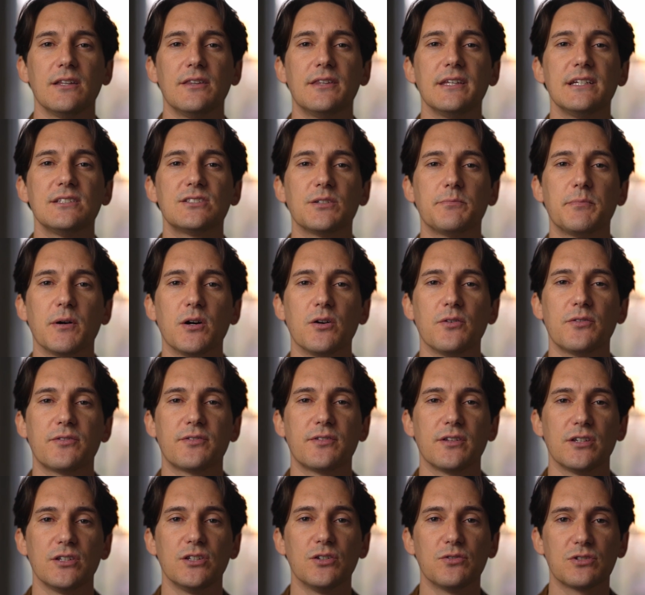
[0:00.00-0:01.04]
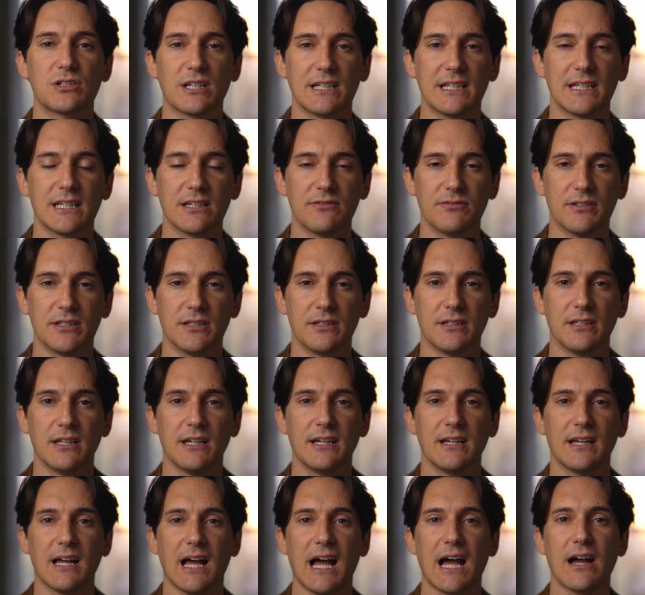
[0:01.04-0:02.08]
These are both usually given
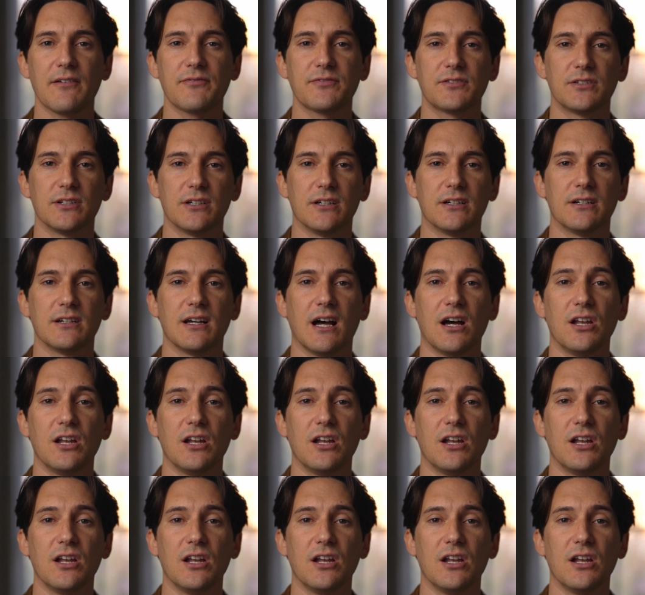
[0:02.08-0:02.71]
after